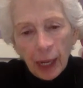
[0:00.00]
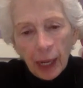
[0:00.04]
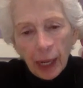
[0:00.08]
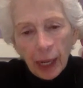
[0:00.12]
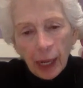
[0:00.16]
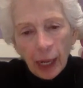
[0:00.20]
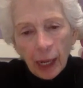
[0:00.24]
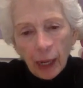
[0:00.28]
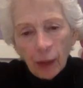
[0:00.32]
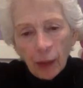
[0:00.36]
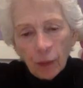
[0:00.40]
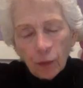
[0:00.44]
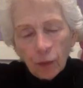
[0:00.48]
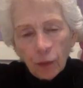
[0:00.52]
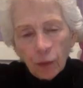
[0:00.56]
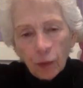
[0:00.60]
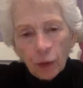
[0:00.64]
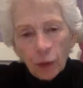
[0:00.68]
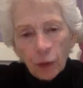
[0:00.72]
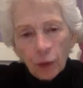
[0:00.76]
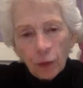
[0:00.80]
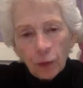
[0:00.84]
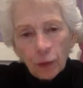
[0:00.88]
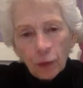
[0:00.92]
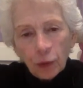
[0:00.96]
and for
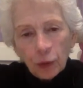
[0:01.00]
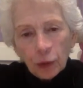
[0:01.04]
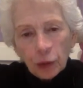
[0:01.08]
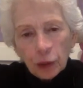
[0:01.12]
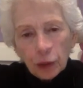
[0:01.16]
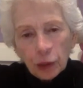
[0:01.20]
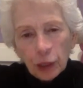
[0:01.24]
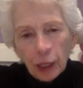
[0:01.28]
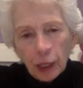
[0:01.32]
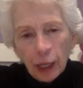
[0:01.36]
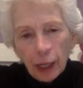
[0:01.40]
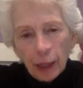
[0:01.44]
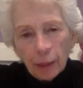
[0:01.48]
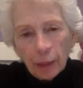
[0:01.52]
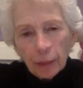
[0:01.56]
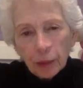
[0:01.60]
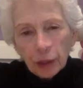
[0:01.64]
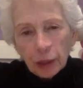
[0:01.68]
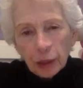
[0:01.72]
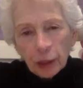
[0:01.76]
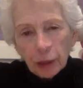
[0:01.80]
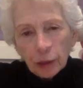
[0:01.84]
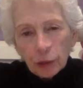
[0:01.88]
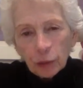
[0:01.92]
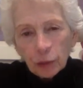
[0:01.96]
the first time
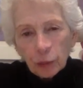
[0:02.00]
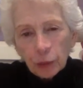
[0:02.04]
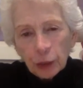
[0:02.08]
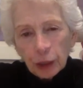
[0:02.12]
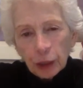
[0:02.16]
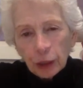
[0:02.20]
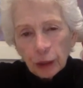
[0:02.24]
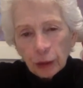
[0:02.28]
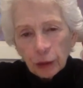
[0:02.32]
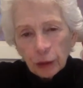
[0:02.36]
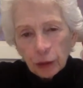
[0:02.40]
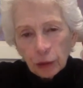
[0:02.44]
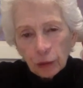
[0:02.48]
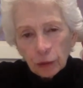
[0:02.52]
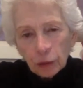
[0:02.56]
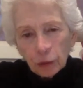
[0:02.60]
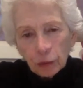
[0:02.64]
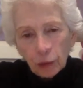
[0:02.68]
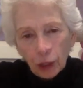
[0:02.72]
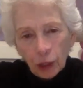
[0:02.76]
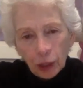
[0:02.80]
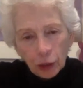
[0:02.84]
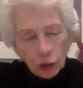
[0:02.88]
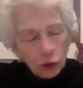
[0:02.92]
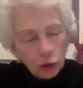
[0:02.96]
since
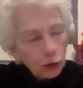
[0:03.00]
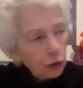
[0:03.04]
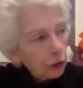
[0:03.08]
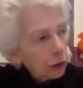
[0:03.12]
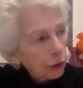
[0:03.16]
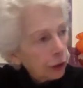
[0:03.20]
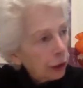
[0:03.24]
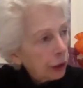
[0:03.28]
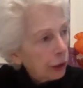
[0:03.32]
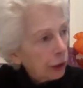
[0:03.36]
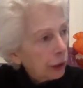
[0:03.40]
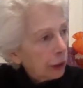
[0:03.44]
Reconstruction,